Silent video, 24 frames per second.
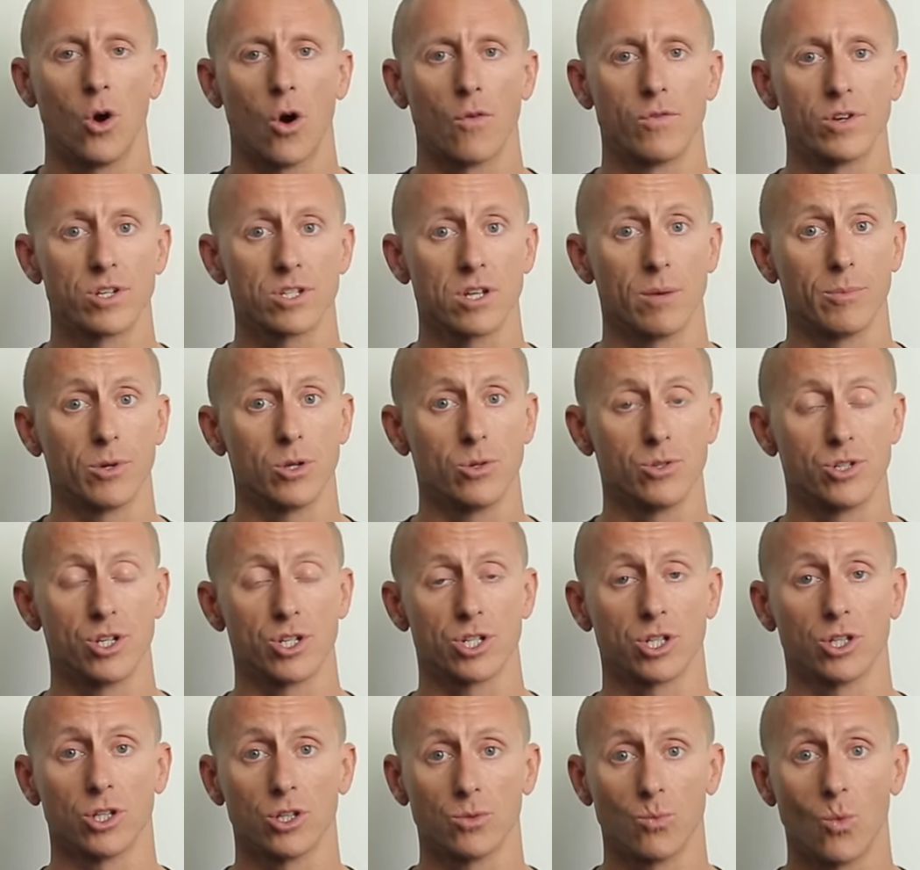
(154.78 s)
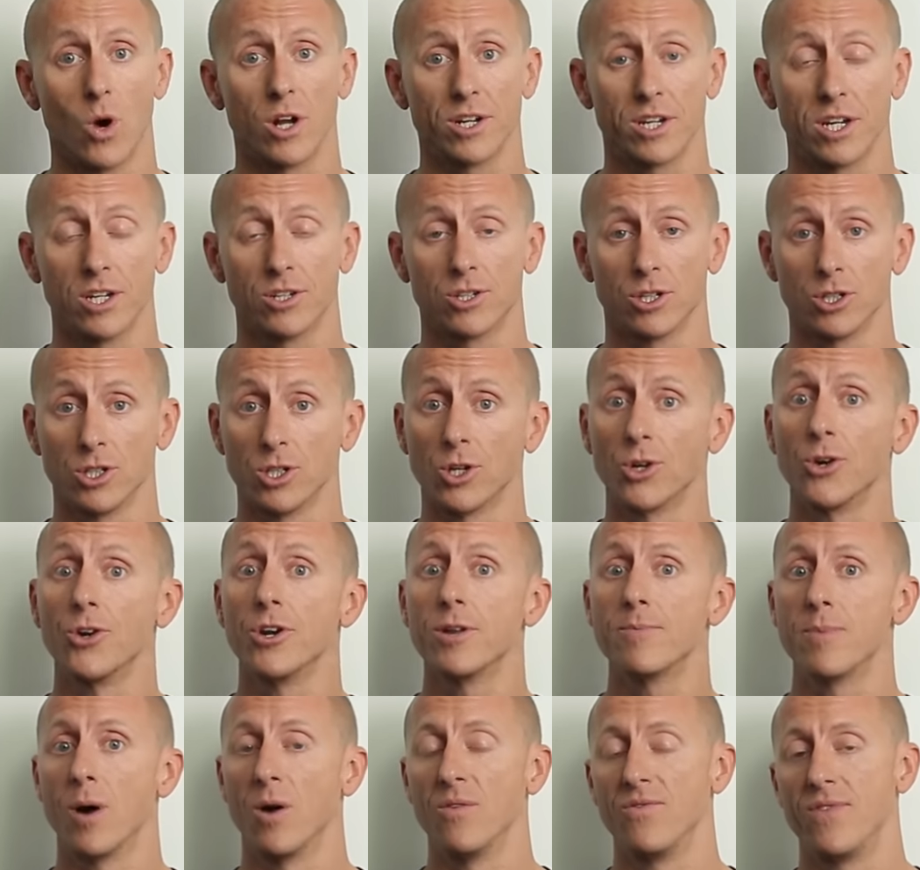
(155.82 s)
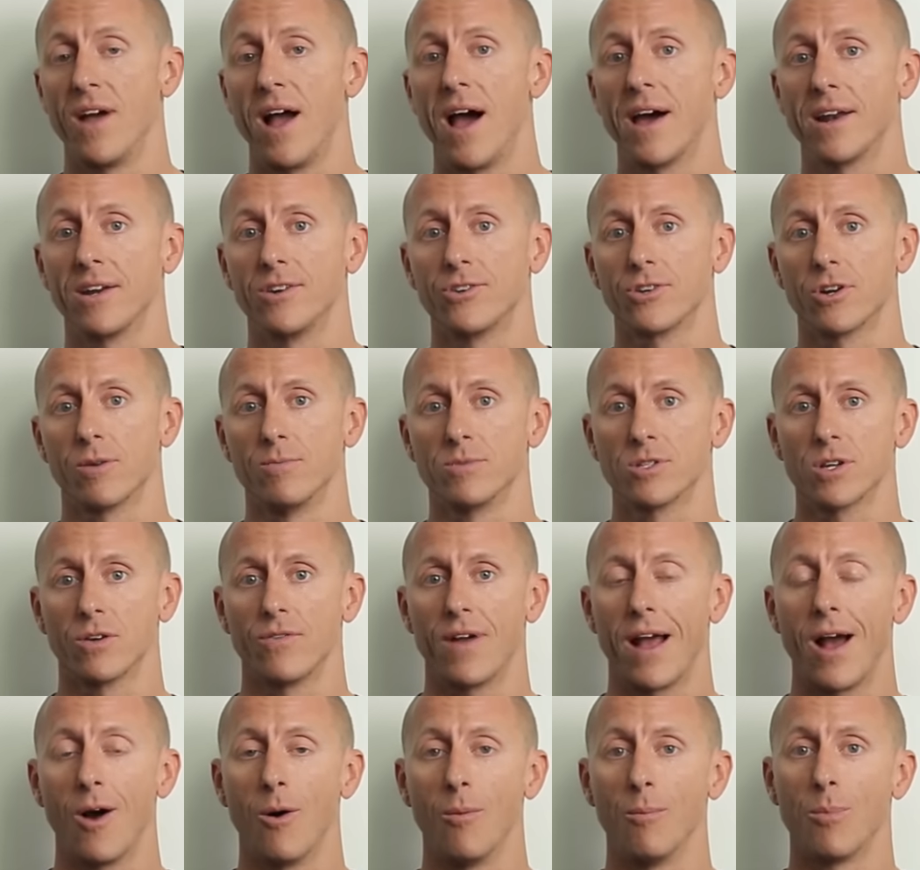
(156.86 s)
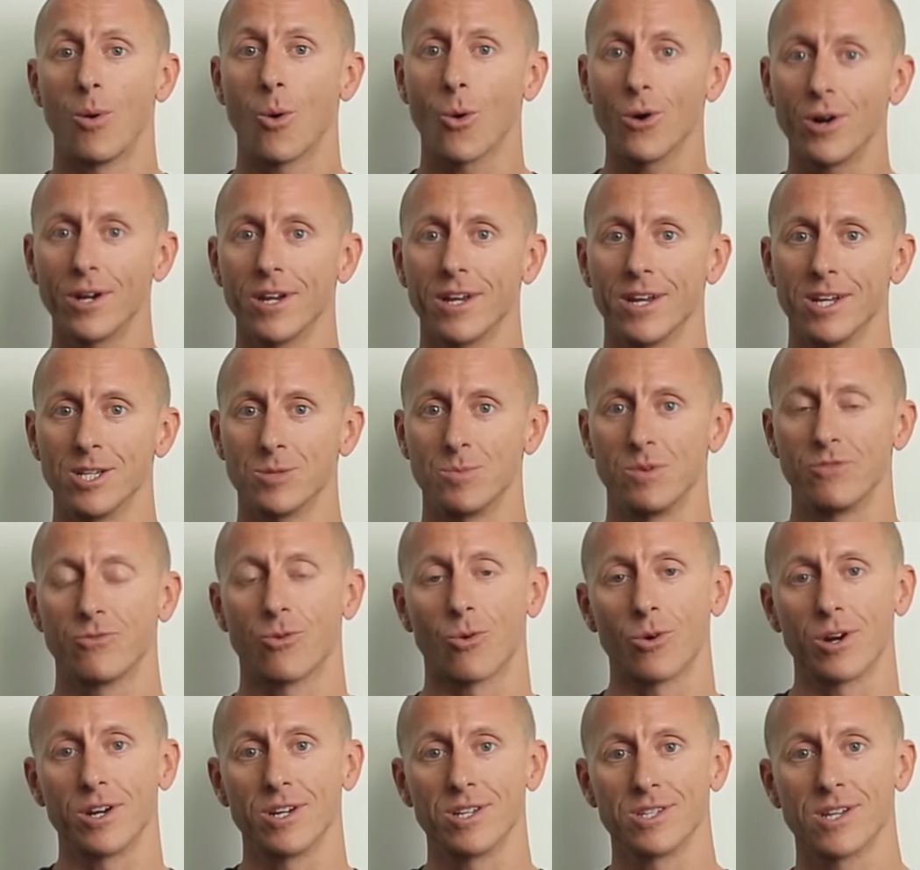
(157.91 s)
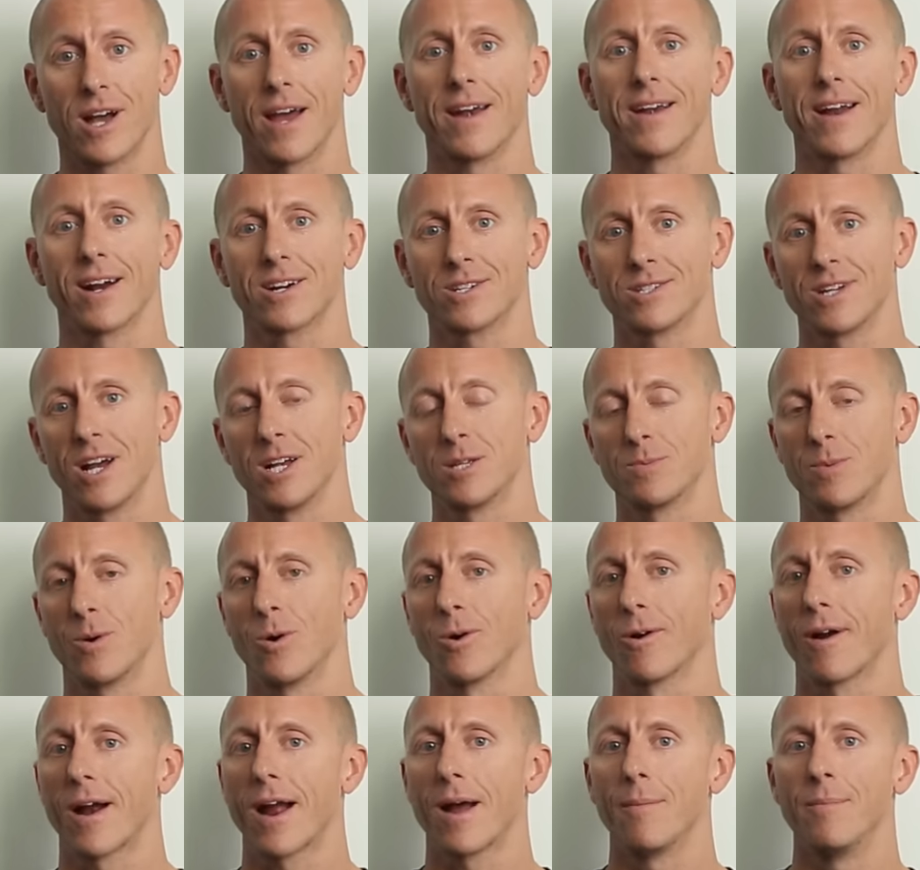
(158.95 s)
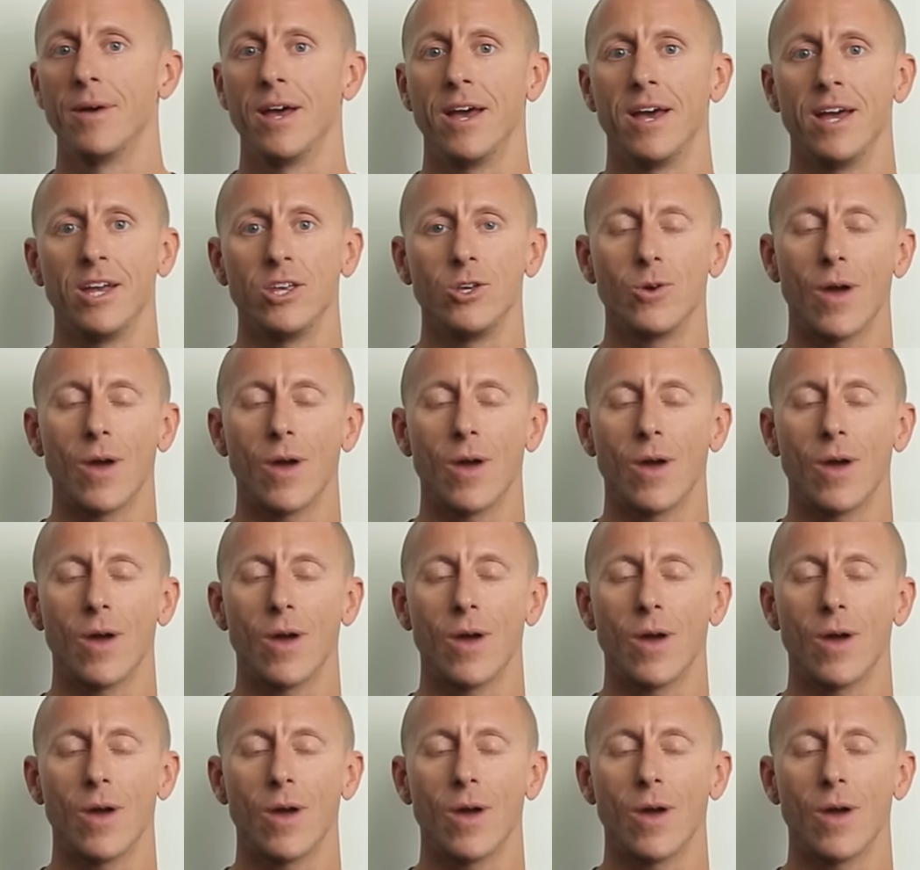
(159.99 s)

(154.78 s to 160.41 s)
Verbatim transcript: Or if you're someone who's just wanting to learn about that in terms of how important it is before you design an exercise program,